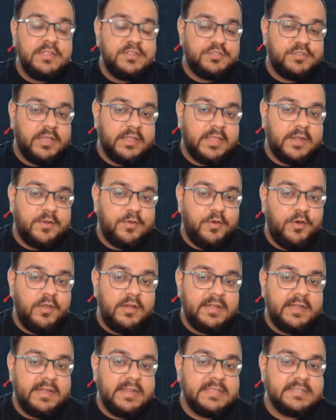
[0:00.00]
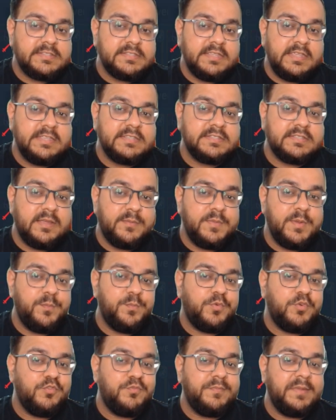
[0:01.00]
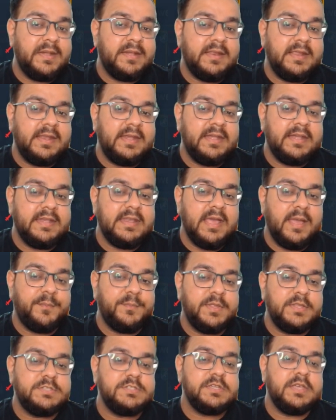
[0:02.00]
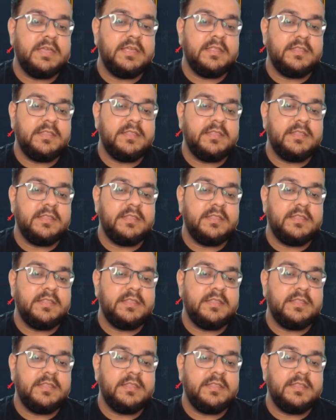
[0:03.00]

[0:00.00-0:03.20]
So I can already see some improvement in damage.